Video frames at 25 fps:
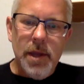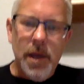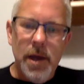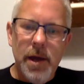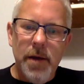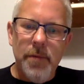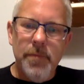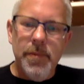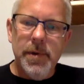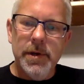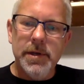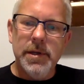
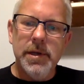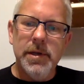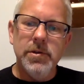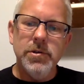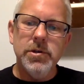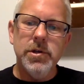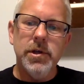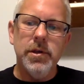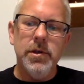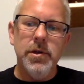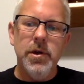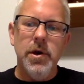I've been
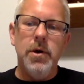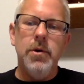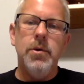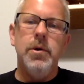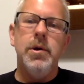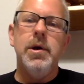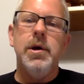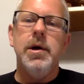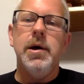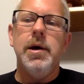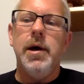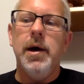teaching, though,
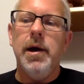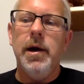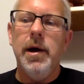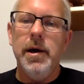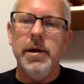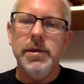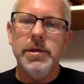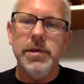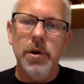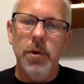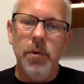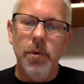I
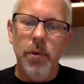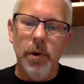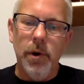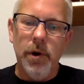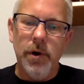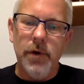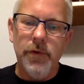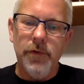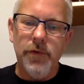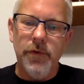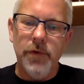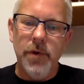also
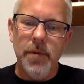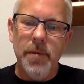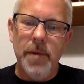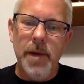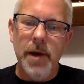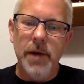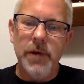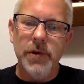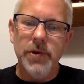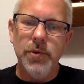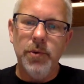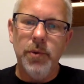worked for
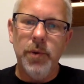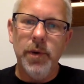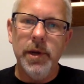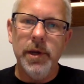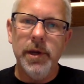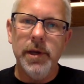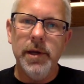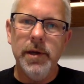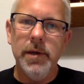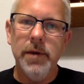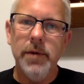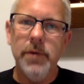about 20
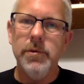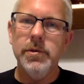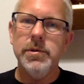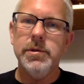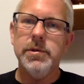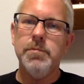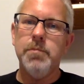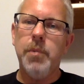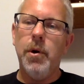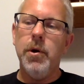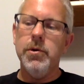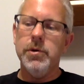years
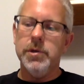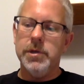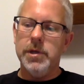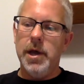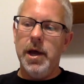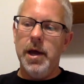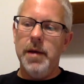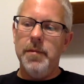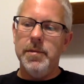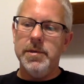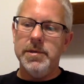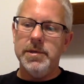
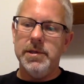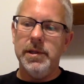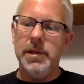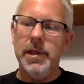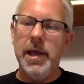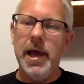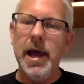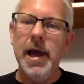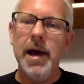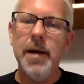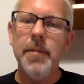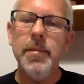part-time as a
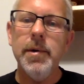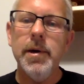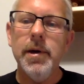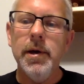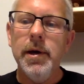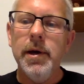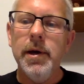lab